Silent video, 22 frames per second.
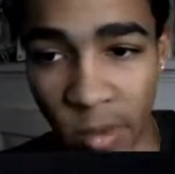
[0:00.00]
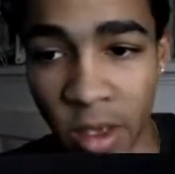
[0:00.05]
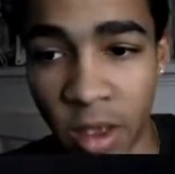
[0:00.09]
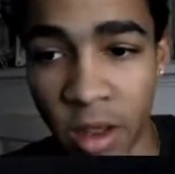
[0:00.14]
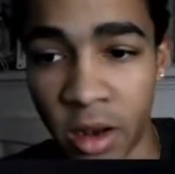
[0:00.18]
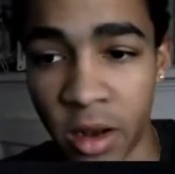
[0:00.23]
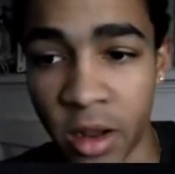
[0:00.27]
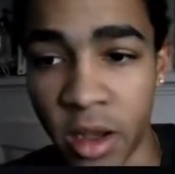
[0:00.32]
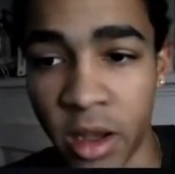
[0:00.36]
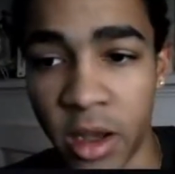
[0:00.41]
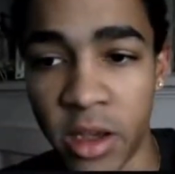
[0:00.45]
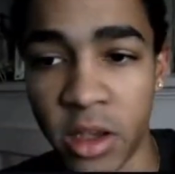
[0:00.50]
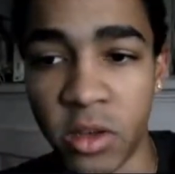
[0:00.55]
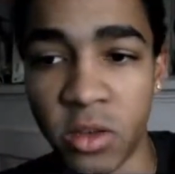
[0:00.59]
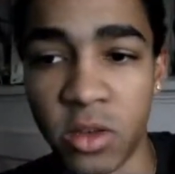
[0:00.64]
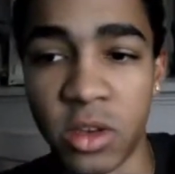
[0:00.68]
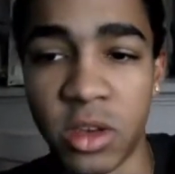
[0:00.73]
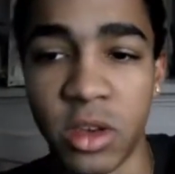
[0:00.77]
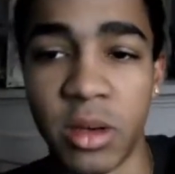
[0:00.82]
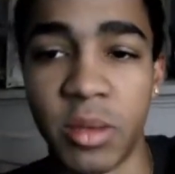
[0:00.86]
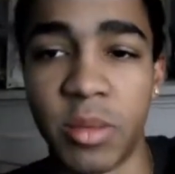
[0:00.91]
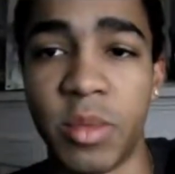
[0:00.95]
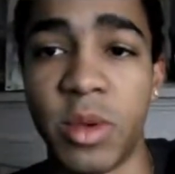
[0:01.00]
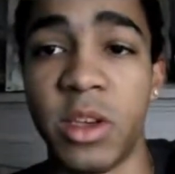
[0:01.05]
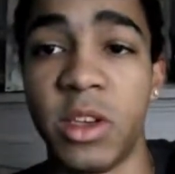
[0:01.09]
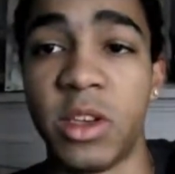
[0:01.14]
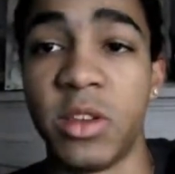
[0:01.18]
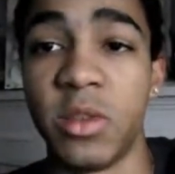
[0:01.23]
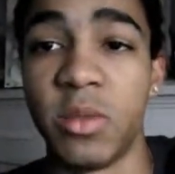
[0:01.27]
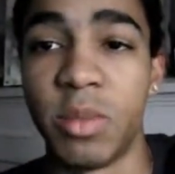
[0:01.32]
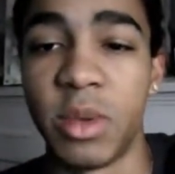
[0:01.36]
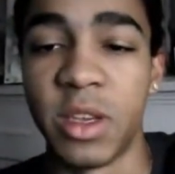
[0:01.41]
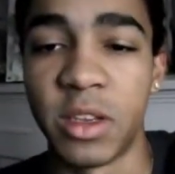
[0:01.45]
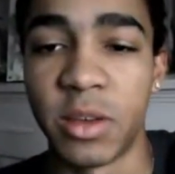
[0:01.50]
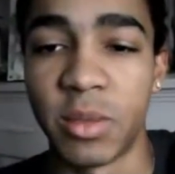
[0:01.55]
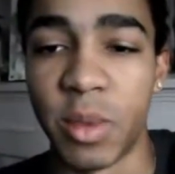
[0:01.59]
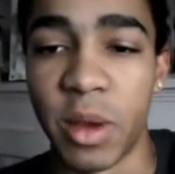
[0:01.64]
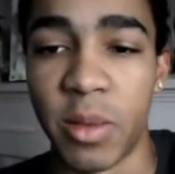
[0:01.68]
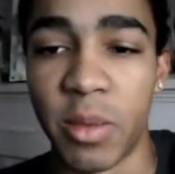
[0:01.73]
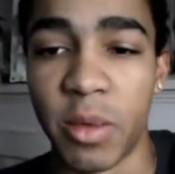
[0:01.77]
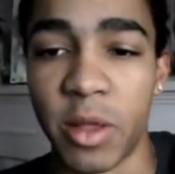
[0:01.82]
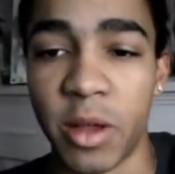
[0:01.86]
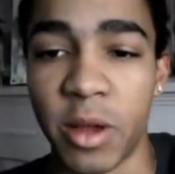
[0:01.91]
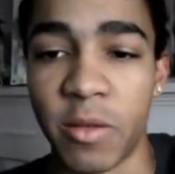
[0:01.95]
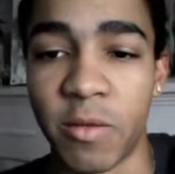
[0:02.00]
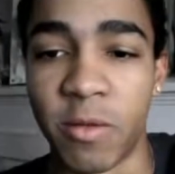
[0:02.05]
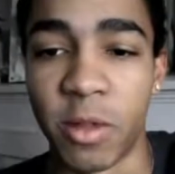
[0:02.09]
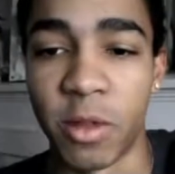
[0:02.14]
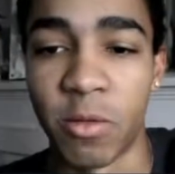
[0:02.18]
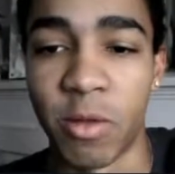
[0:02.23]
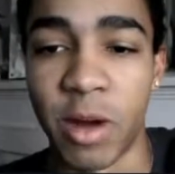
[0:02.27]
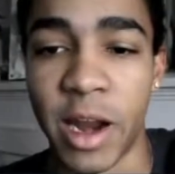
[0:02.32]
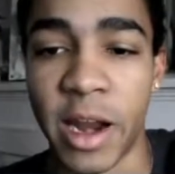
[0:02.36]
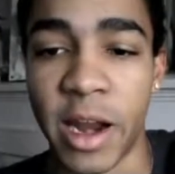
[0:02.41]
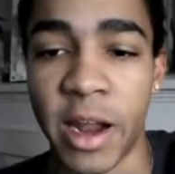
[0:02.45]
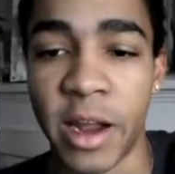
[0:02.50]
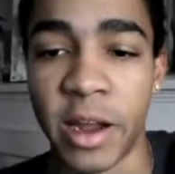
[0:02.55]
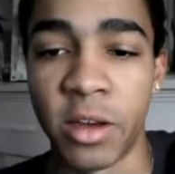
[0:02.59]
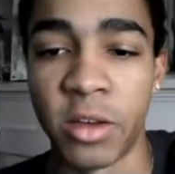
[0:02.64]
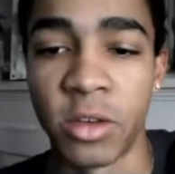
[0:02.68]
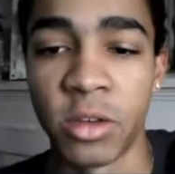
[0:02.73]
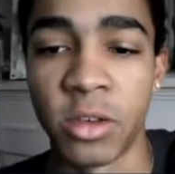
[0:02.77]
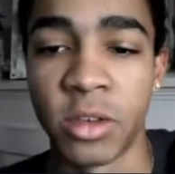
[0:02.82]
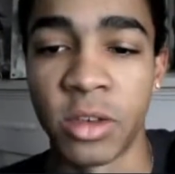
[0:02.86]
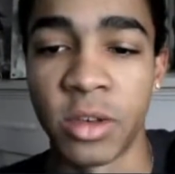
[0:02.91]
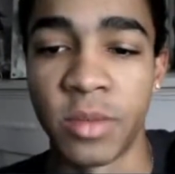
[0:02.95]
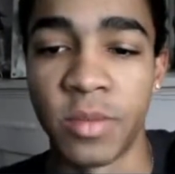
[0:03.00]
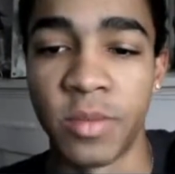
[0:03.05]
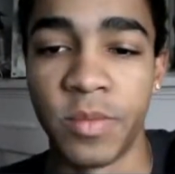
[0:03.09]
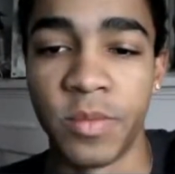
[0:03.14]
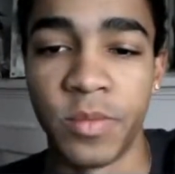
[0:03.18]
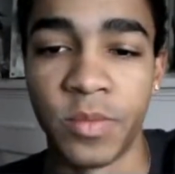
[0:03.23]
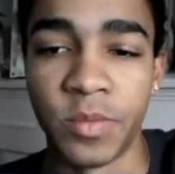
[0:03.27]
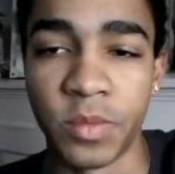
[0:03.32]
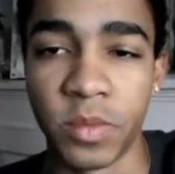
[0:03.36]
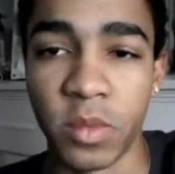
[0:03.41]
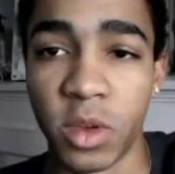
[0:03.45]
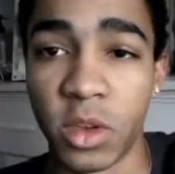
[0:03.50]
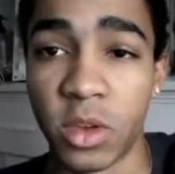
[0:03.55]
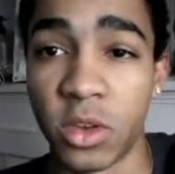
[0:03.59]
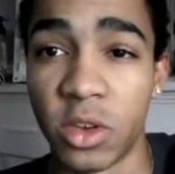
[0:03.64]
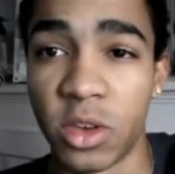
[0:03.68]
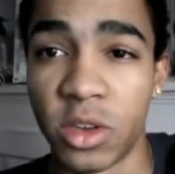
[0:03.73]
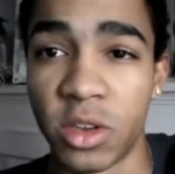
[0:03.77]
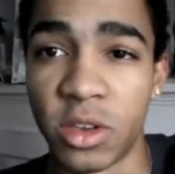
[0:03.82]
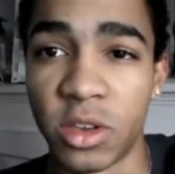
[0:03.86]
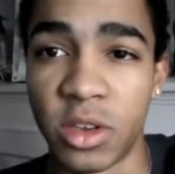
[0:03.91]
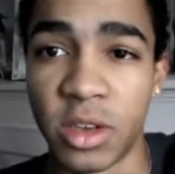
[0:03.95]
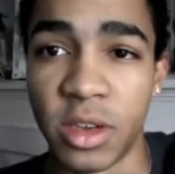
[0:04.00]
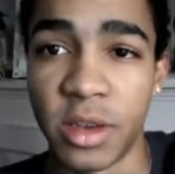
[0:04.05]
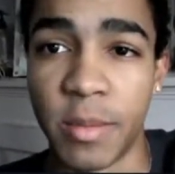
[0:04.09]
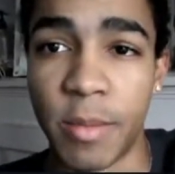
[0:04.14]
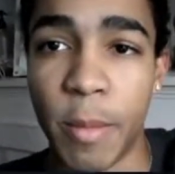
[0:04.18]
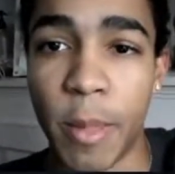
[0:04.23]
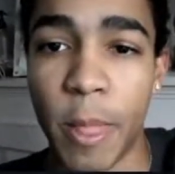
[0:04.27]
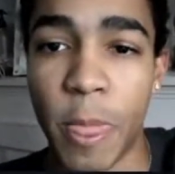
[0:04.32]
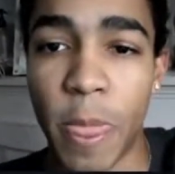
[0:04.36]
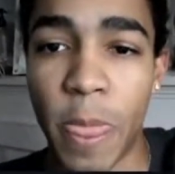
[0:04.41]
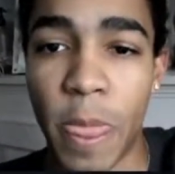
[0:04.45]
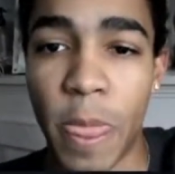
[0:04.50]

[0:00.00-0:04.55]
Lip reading: And I used a piece of paper there for the right angles, as you can see.